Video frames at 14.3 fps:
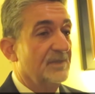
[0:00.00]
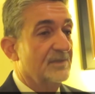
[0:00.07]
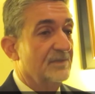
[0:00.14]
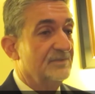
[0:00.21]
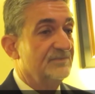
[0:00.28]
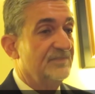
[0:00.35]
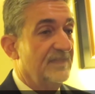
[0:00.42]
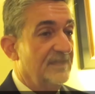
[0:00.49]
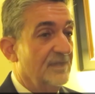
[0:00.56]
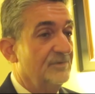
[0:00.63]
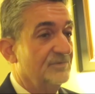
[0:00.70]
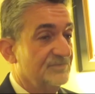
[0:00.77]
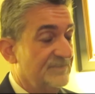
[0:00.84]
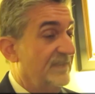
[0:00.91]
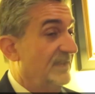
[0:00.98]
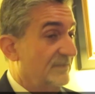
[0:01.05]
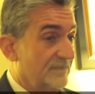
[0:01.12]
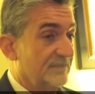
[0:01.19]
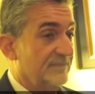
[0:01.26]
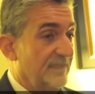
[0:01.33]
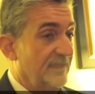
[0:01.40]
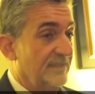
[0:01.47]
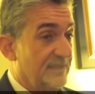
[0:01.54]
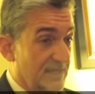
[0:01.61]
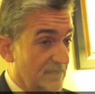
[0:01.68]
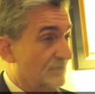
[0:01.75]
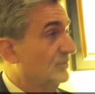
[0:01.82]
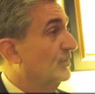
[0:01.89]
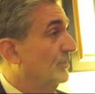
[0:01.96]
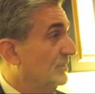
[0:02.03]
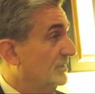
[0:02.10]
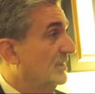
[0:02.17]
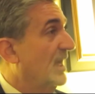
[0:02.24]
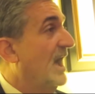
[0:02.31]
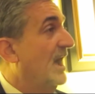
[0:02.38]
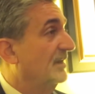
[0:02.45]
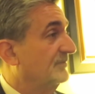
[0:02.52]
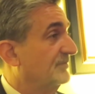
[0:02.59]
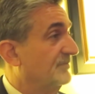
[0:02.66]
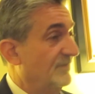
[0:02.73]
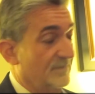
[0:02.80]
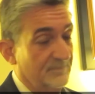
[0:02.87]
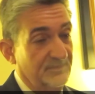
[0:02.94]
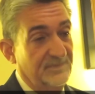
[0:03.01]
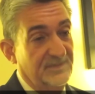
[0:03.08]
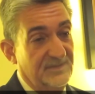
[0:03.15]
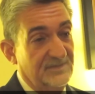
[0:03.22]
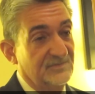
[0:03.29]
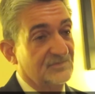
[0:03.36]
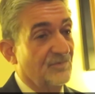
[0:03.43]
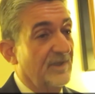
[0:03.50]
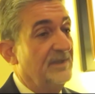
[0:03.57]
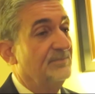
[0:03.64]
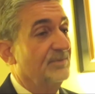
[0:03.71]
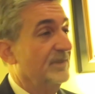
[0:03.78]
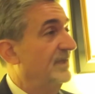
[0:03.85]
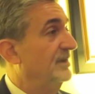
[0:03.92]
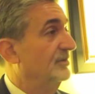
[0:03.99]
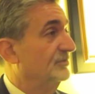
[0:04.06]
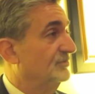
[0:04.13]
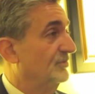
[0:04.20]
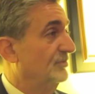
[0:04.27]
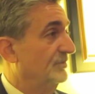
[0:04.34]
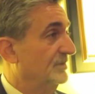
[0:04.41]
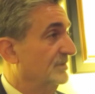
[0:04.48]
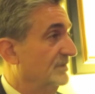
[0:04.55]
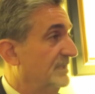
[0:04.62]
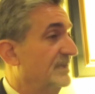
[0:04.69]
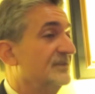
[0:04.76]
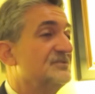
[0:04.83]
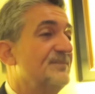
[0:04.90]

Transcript: because they understand that they can learn a lot from these great players who are in the league,